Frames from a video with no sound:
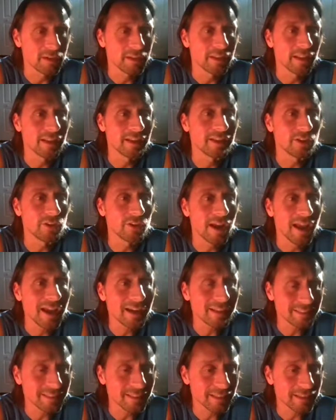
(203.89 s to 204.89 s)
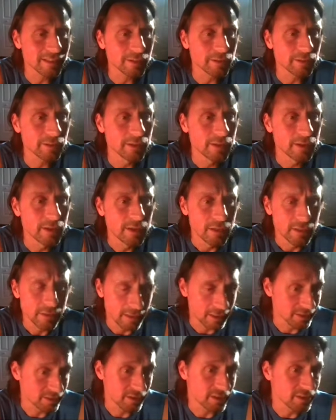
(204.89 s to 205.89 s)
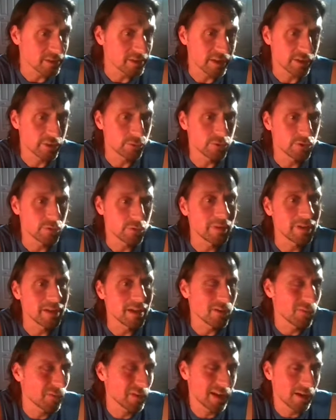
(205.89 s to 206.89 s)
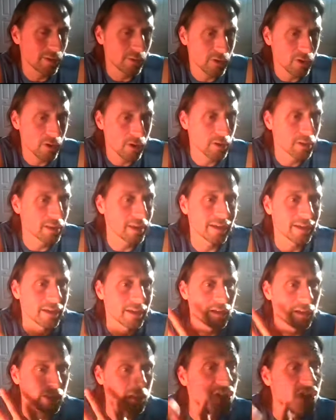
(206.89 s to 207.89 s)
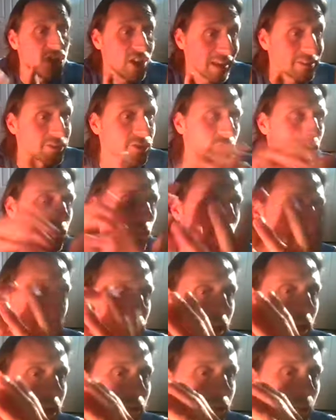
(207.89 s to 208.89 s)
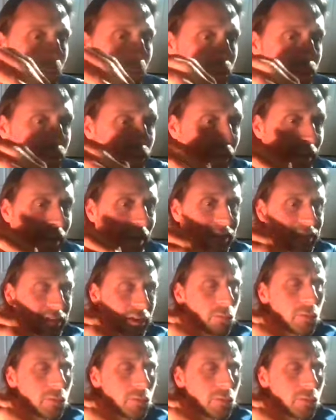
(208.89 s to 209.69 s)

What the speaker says: And then your exhale can continue to be at what I'll call a gentle 100% exhale.